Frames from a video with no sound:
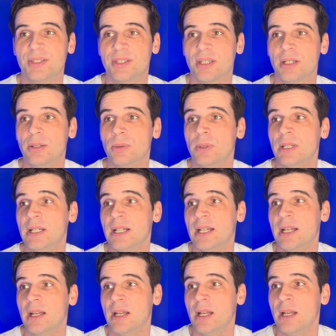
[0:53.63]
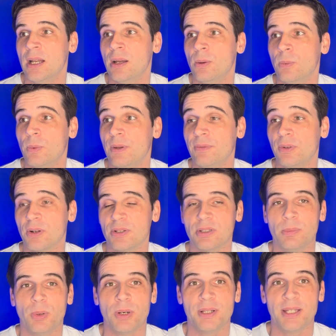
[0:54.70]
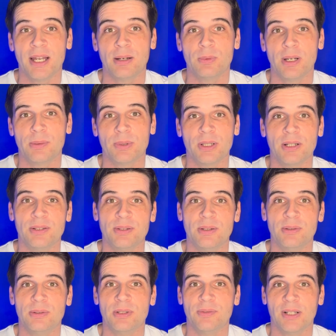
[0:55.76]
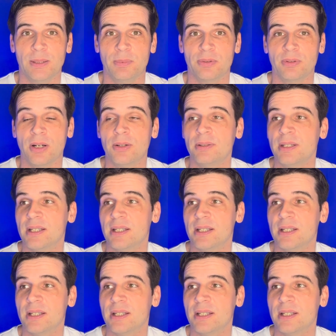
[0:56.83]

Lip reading: So we've got to a point now where we're going to develop our own.